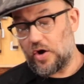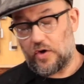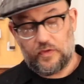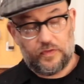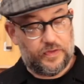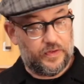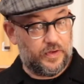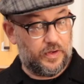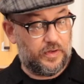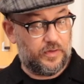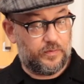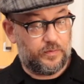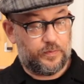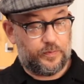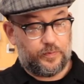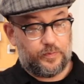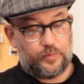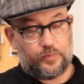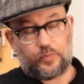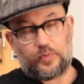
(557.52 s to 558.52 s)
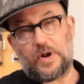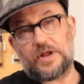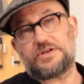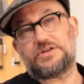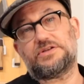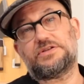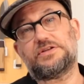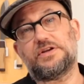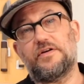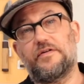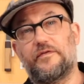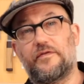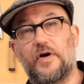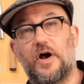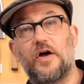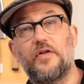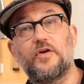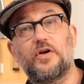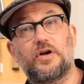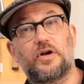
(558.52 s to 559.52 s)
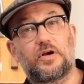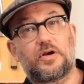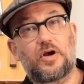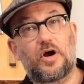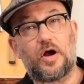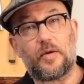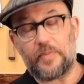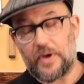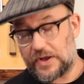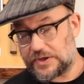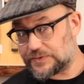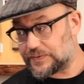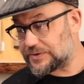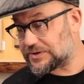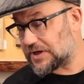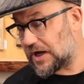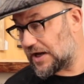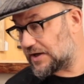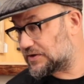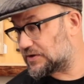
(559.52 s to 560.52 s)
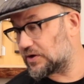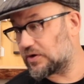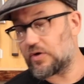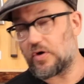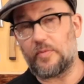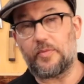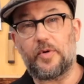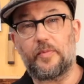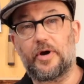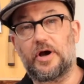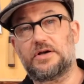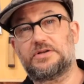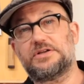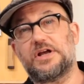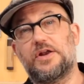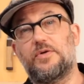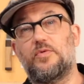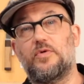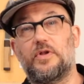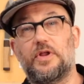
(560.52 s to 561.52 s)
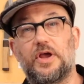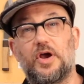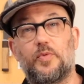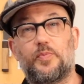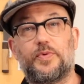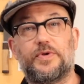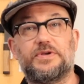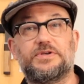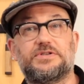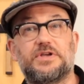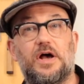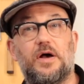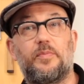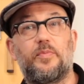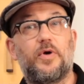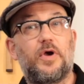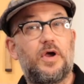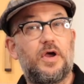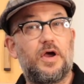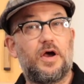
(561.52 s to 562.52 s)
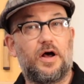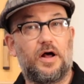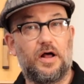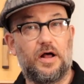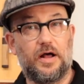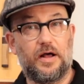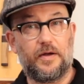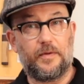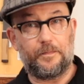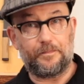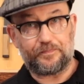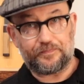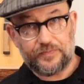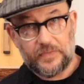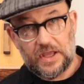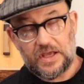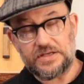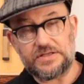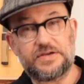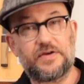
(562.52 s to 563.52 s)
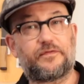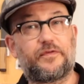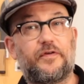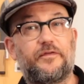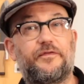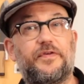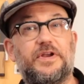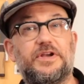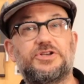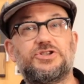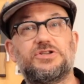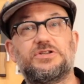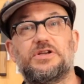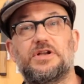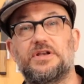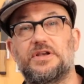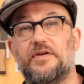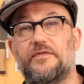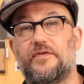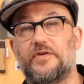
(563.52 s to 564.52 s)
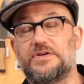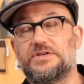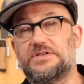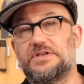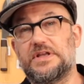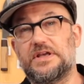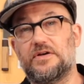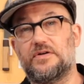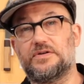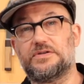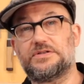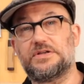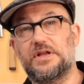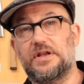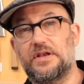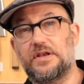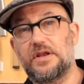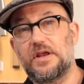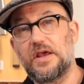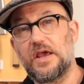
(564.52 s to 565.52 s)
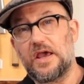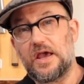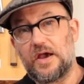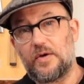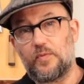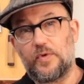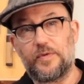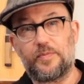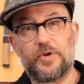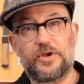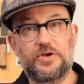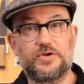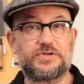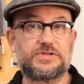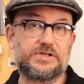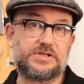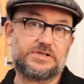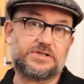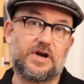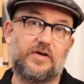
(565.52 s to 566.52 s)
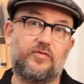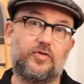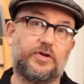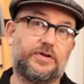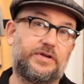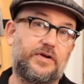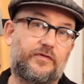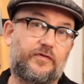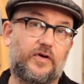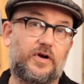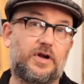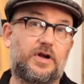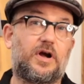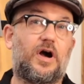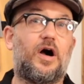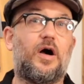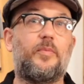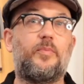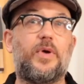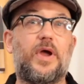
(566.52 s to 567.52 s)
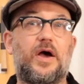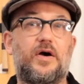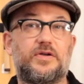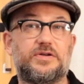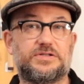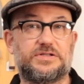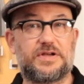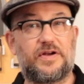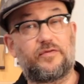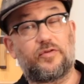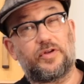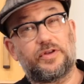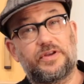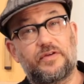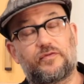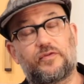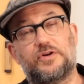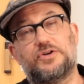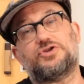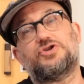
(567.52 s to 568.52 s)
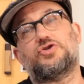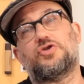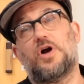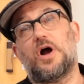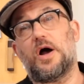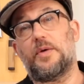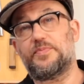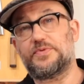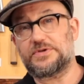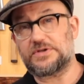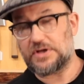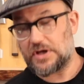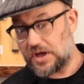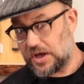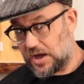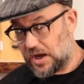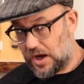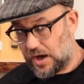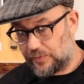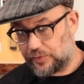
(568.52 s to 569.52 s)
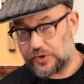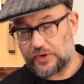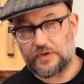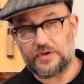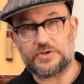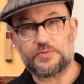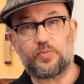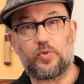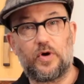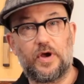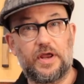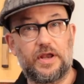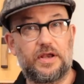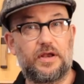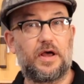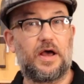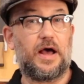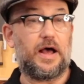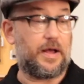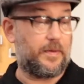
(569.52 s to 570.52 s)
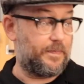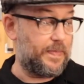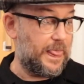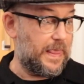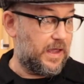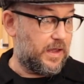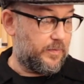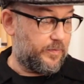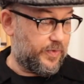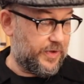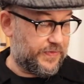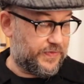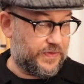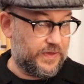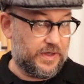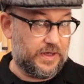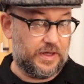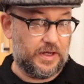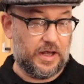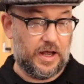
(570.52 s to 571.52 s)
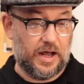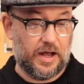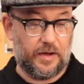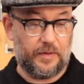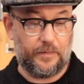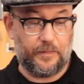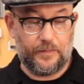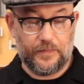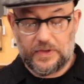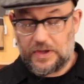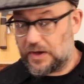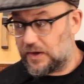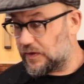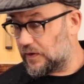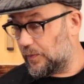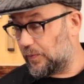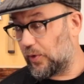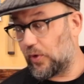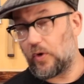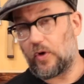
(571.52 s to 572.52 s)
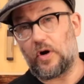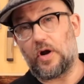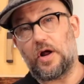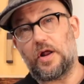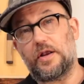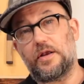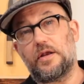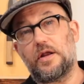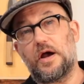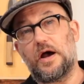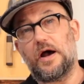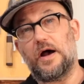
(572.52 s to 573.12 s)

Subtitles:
the presence of other compounds besides the chromium oxide really opens up different finishes on different steels. And we've been using several different compounds, several different strops up till this point. But the boron,